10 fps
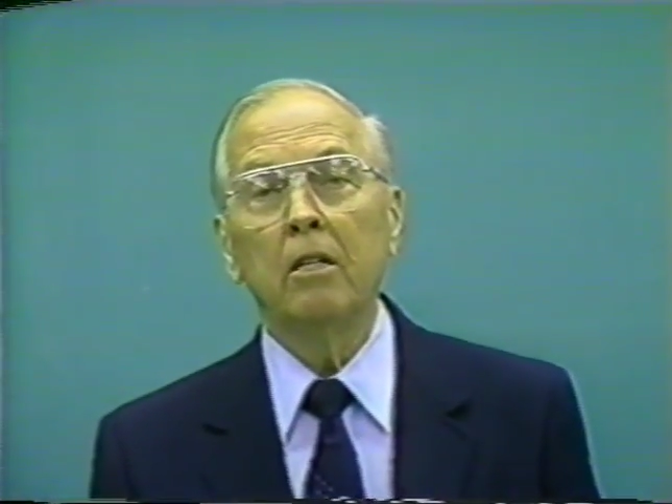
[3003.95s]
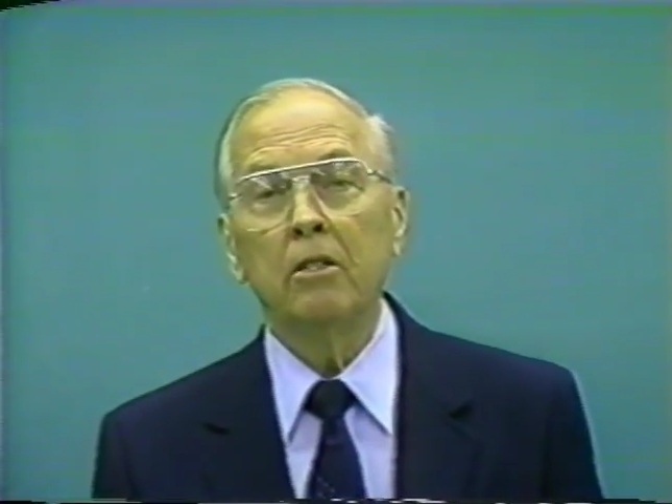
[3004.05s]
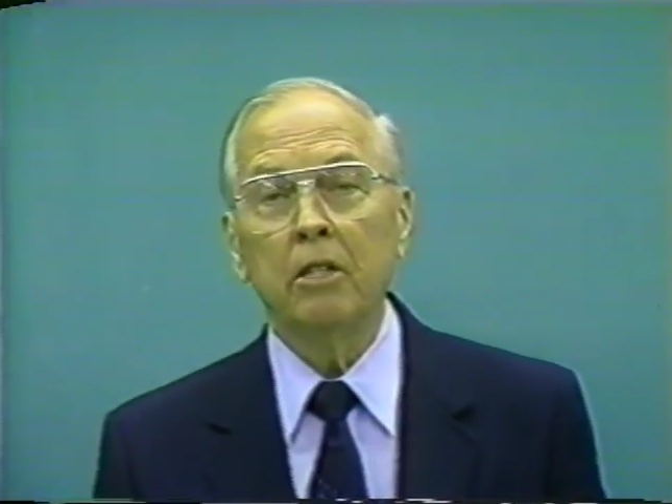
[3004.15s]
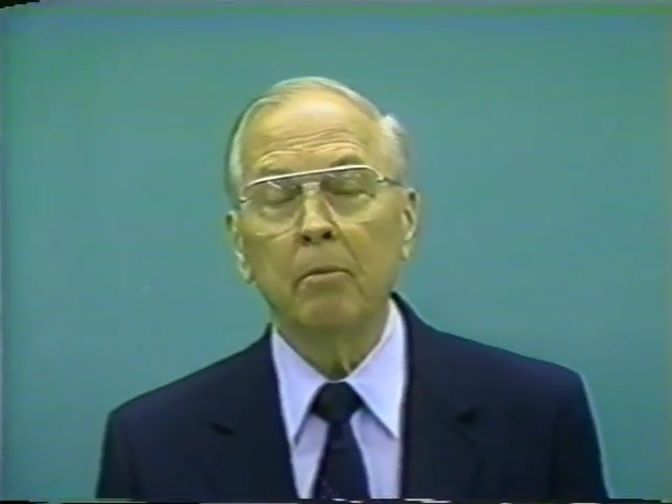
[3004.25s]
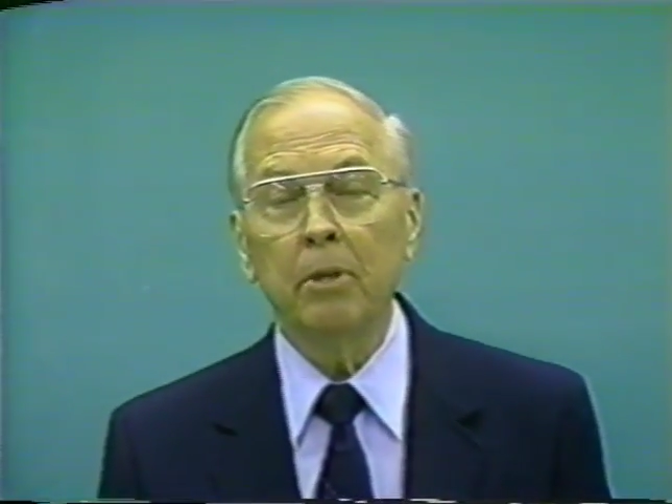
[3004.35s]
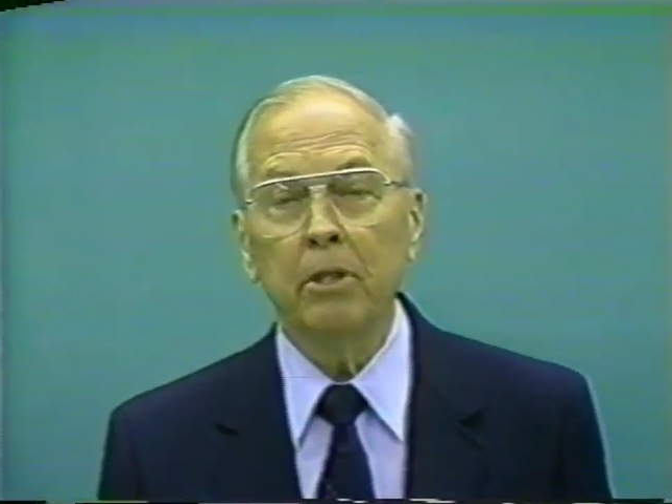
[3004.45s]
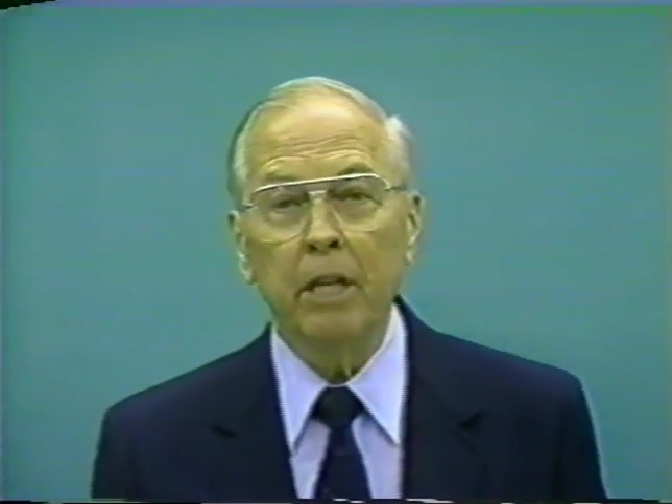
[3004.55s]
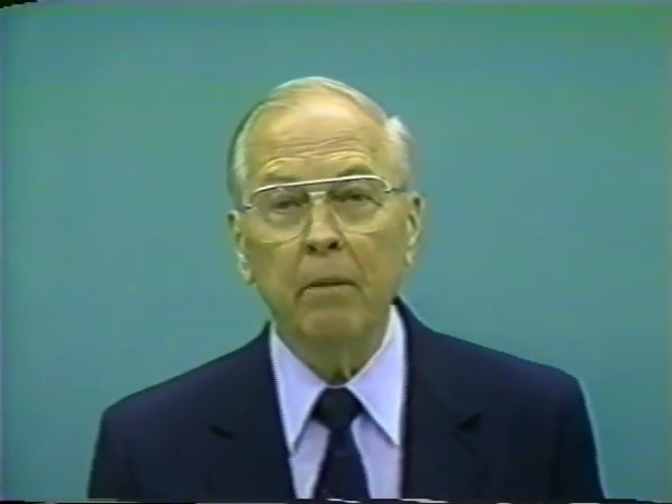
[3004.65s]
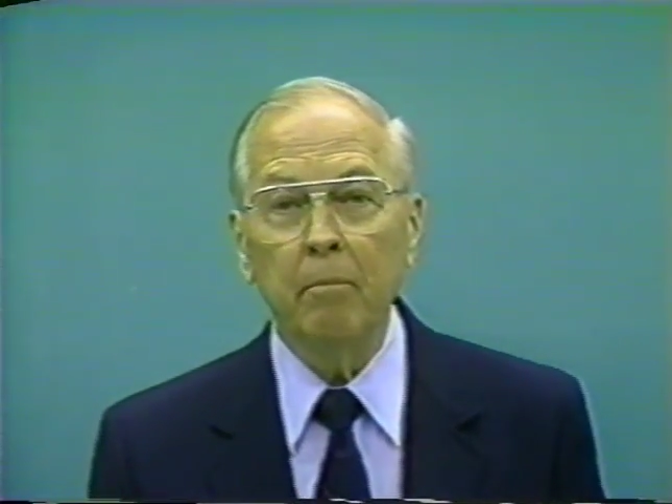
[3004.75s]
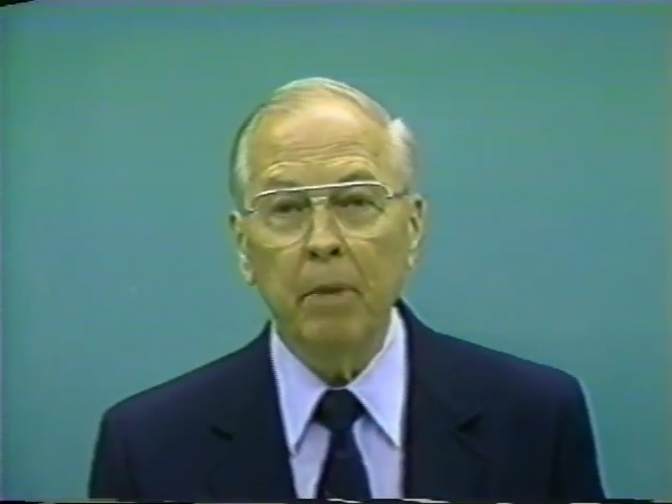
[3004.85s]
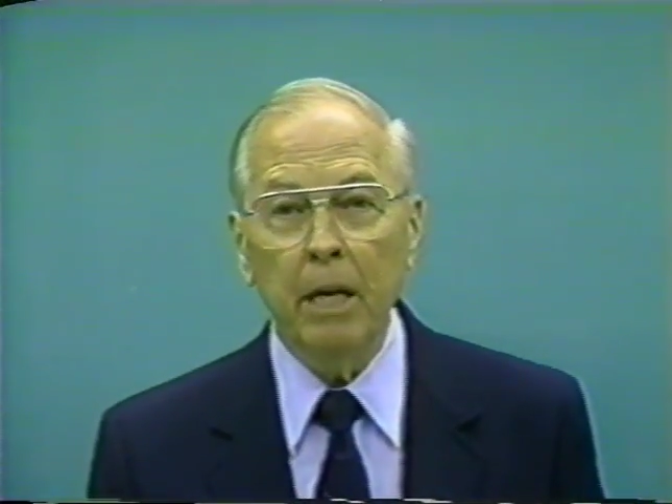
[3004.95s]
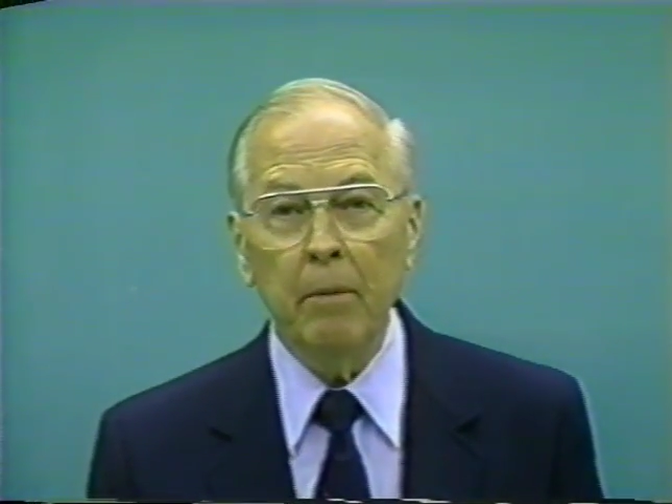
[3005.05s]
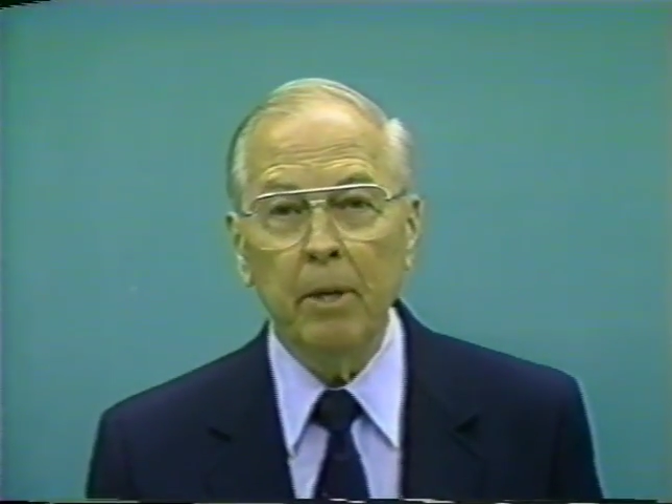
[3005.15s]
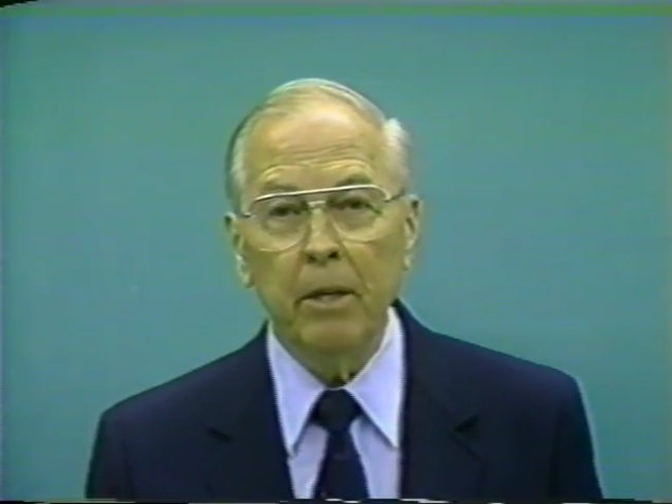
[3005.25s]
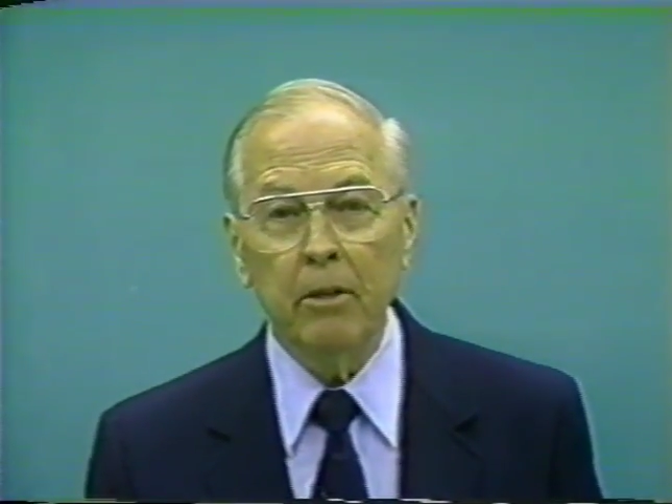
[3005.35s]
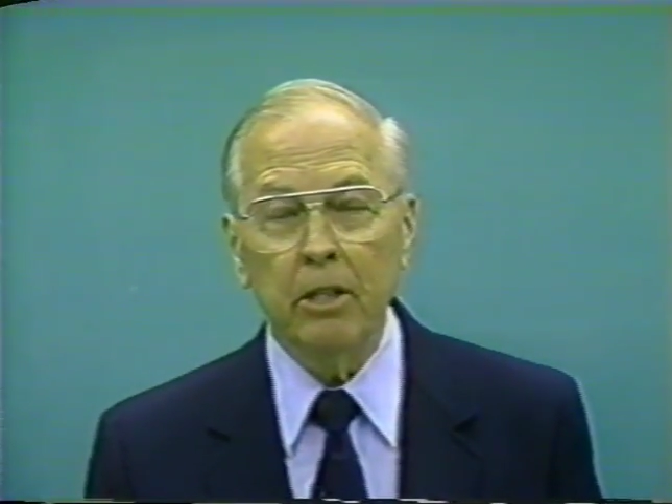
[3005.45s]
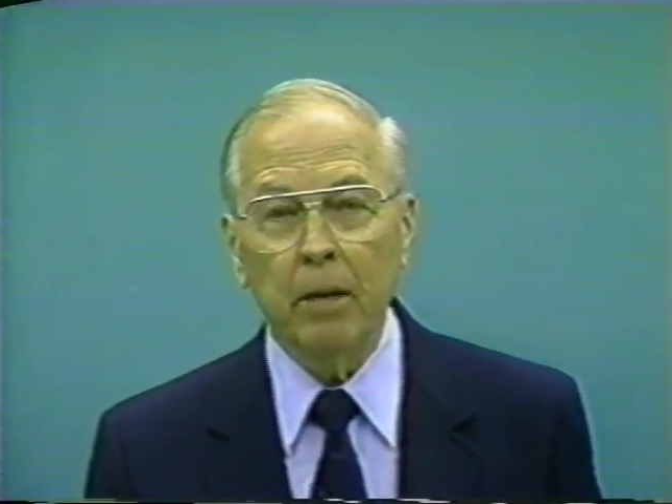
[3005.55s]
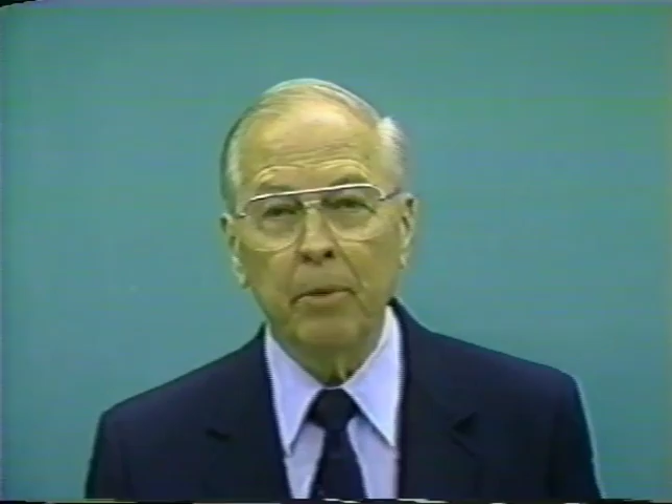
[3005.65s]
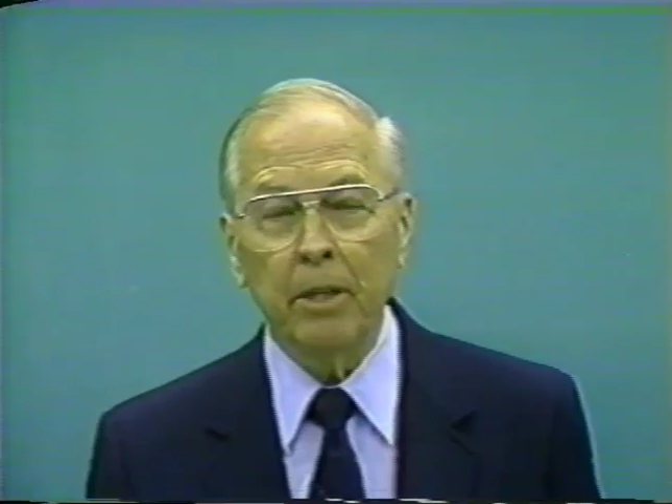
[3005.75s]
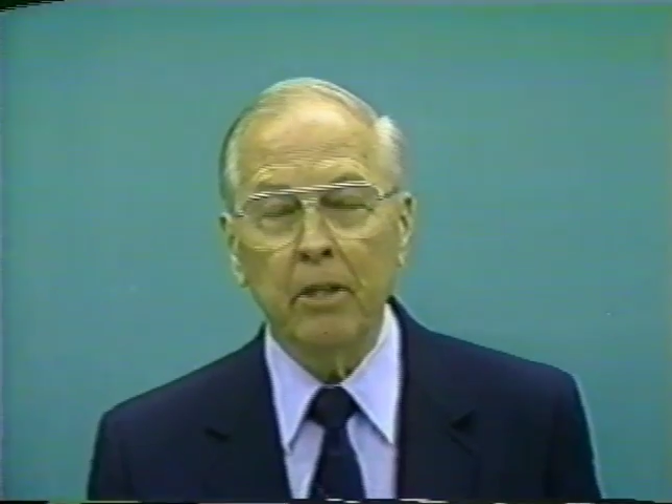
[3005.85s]
simply said maybe there's
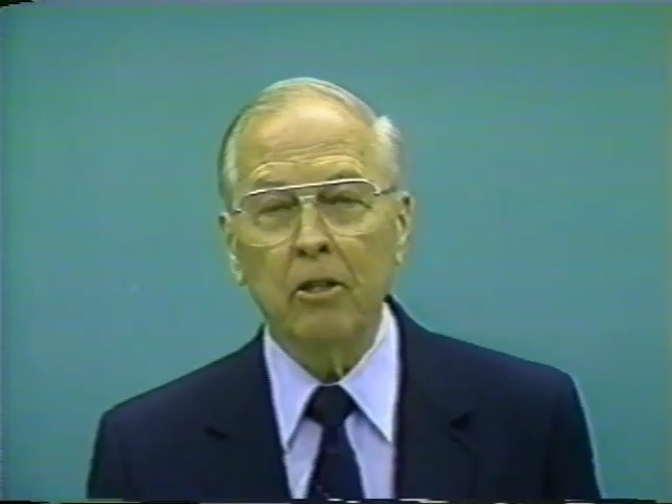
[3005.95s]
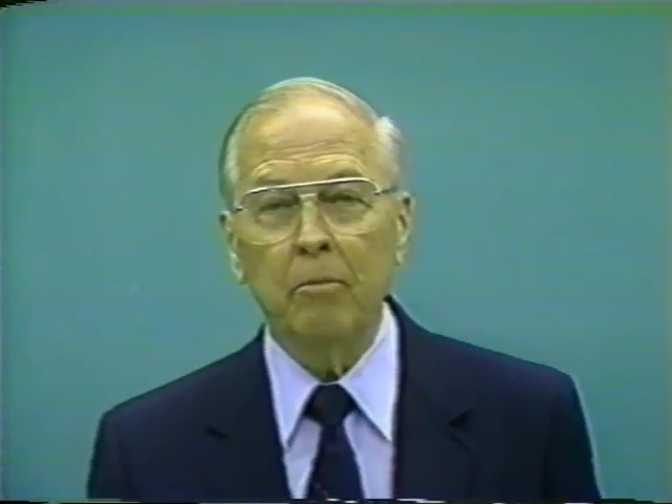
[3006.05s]
something that